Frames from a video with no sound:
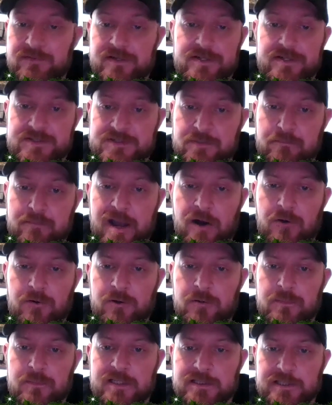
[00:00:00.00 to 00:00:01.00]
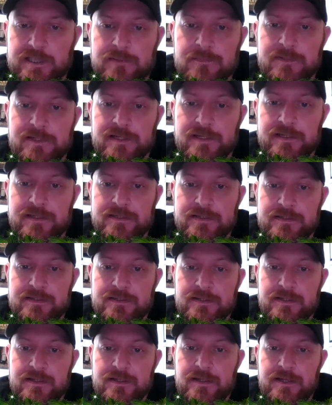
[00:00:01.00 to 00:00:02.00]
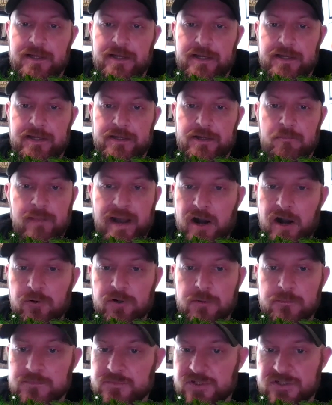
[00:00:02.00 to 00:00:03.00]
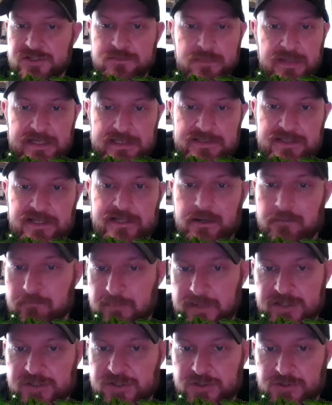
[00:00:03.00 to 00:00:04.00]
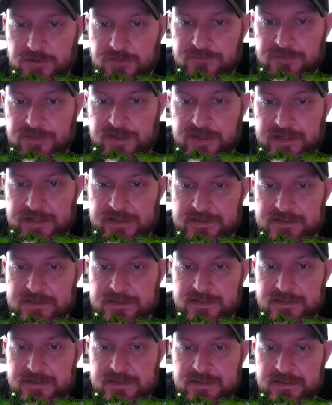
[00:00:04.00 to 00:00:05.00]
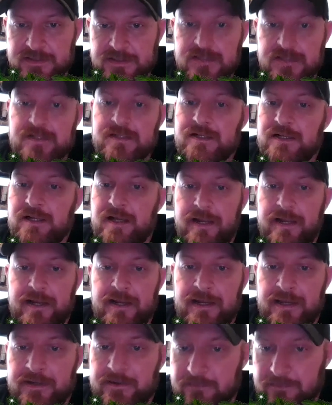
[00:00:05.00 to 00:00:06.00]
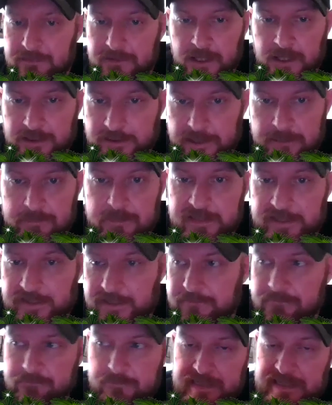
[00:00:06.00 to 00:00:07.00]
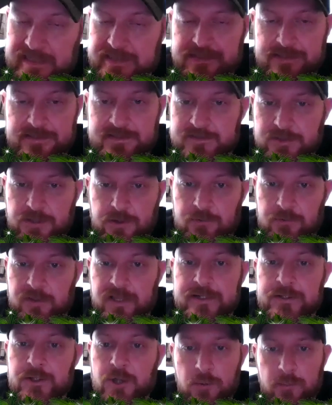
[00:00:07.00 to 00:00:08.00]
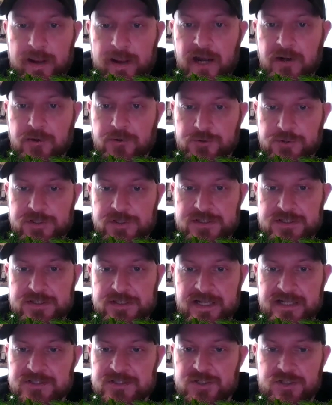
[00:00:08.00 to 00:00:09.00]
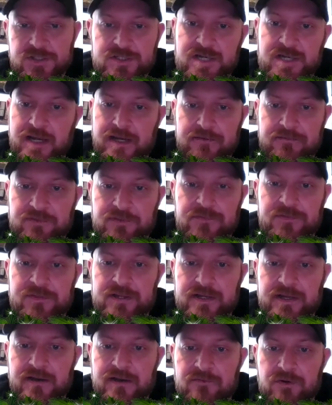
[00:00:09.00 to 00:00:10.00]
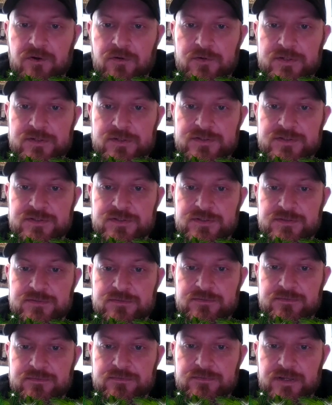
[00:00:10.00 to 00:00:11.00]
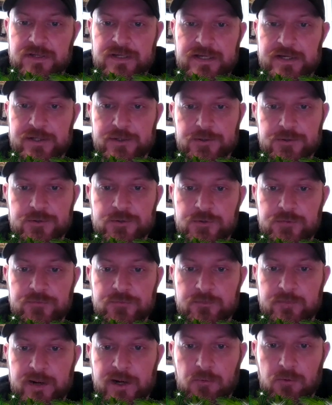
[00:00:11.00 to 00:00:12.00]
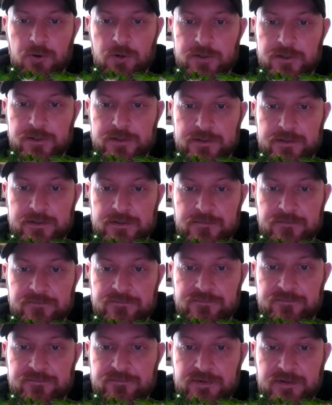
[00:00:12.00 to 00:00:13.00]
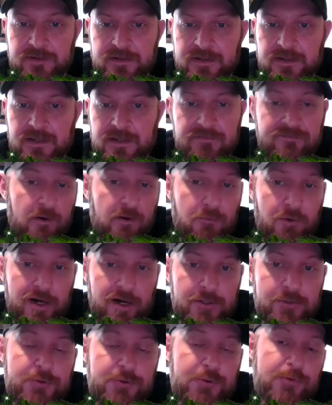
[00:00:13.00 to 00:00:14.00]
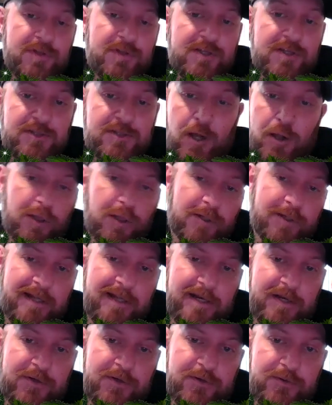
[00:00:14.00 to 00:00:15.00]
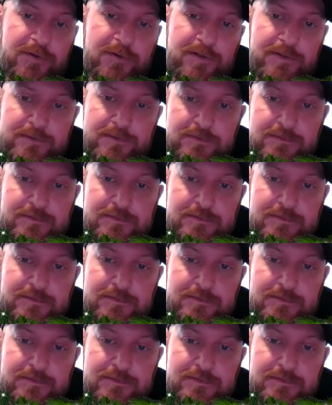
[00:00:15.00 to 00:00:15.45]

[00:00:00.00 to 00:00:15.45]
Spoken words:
it is Amalgam Unlimited, and amalgam just means like a mixture of things, and unlimited means, you know, like no boundaries. And that's just kind of the thing I've always adhered to for my work of, if I want to do this, I'll learn how to do it.